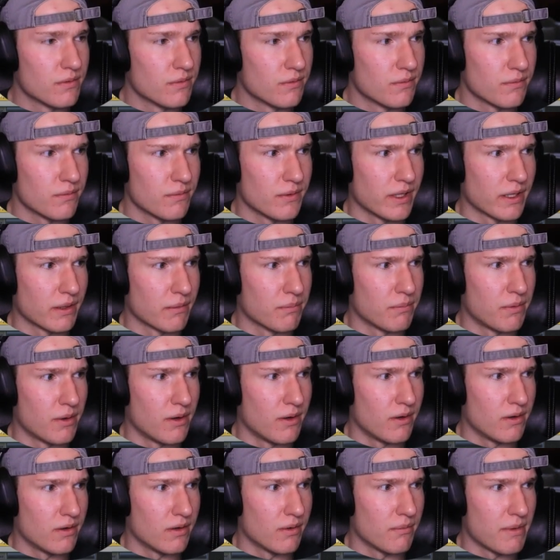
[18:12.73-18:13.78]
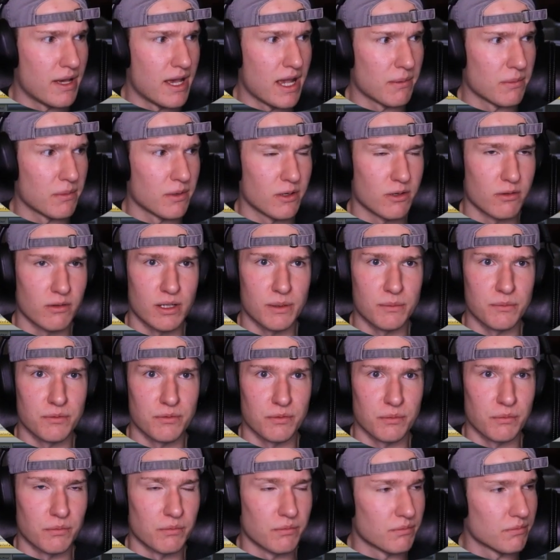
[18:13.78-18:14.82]
like ball of magma cream
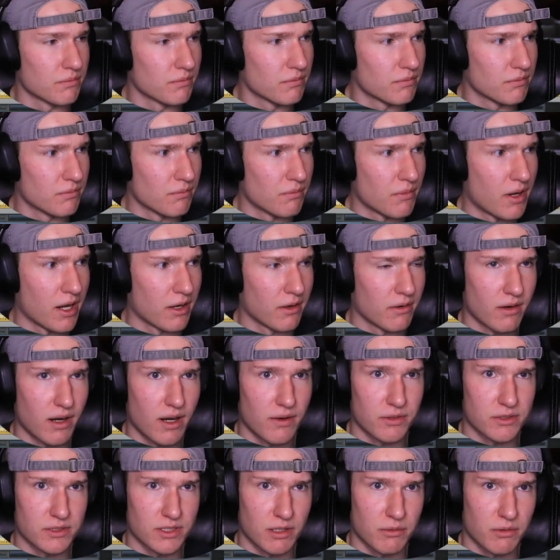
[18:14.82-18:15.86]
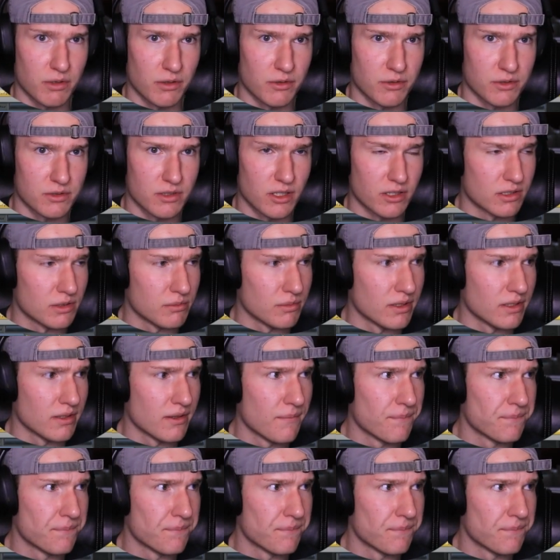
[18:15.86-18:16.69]
from Minecraft. That's kind of what it looks like to me.